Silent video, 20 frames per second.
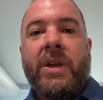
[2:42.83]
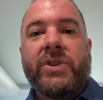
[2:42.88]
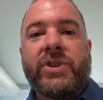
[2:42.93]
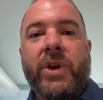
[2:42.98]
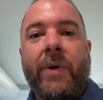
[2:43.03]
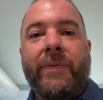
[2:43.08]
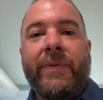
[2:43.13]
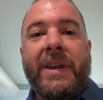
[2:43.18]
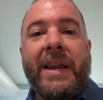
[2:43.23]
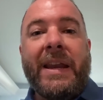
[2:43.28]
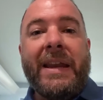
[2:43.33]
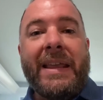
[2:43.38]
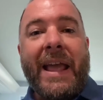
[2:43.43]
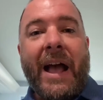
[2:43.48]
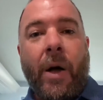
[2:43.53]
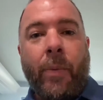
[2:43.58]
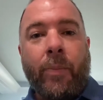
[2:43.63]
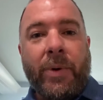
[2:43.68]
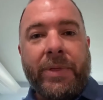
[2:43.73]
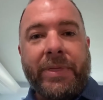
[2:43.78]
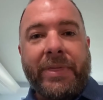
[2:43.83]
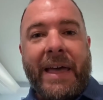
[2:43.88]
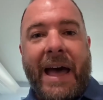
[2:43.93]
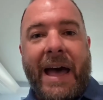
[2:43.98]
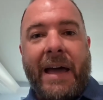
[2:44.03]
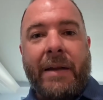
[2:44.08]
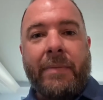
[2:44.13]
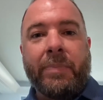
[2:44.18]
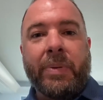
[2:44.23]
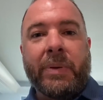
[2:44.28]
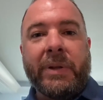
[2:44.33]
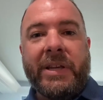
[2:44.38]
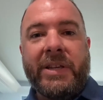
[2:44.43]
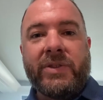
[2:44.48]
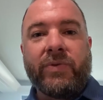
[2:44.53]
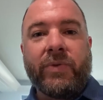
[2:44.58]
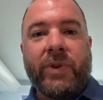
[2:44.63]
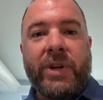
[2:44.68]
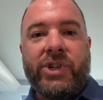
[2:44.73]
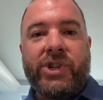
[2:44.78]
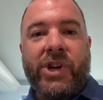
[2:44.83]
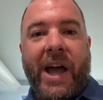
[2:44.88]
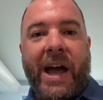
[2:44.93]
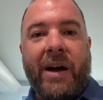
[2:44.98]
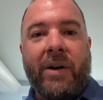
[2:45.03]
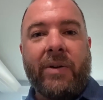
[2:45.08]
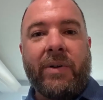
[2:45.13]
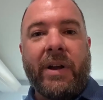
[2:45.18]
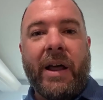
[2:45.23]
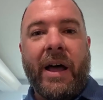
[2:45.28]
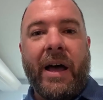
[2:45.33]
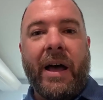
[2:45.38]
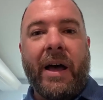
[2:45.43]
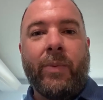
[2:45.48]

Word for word: So if you need any help with that, please reach out.